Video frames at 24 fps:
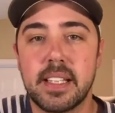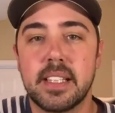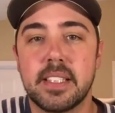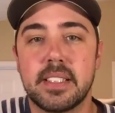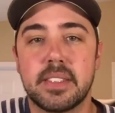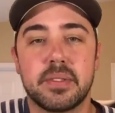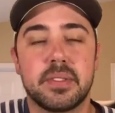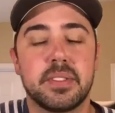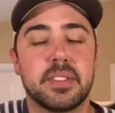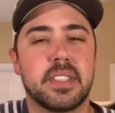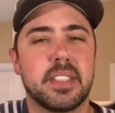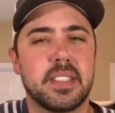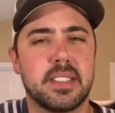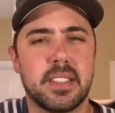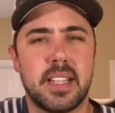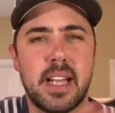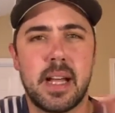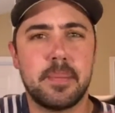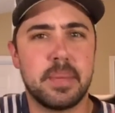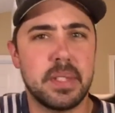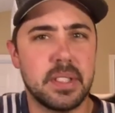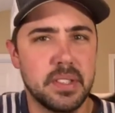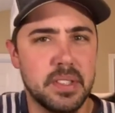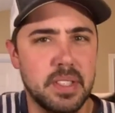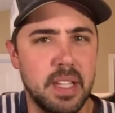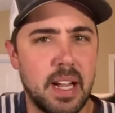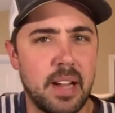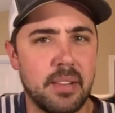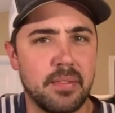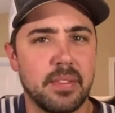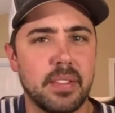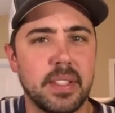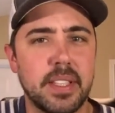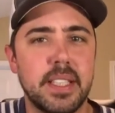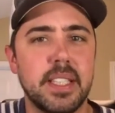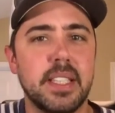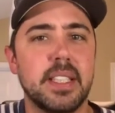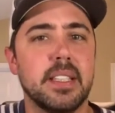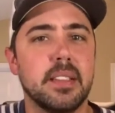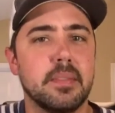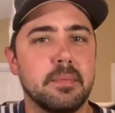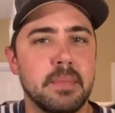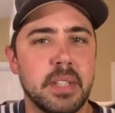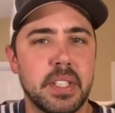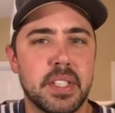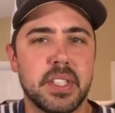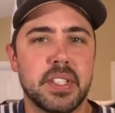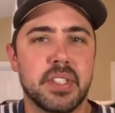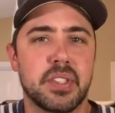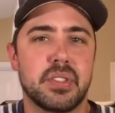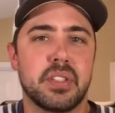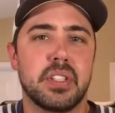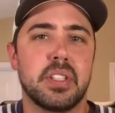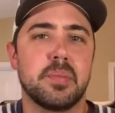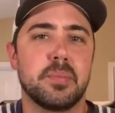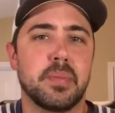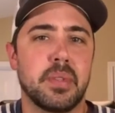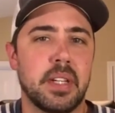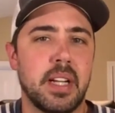This happens every mission trip.